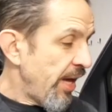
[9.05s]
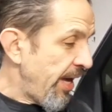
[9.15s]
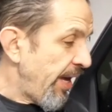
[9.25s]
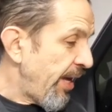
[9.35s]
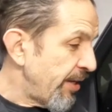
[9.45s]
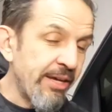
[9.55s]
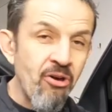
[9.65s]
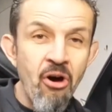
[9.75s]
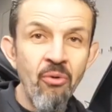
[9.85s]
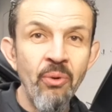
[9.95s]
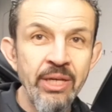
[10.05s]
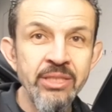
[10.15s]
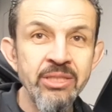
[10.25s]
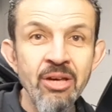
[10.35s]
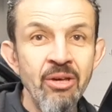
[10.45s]
And like
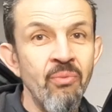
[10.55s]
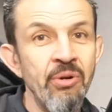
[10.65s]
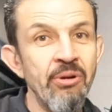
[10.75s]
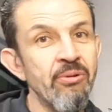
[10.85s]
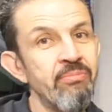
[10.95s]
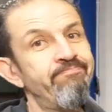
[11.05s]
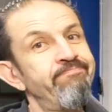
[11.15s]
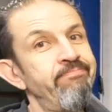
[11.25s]
always, we're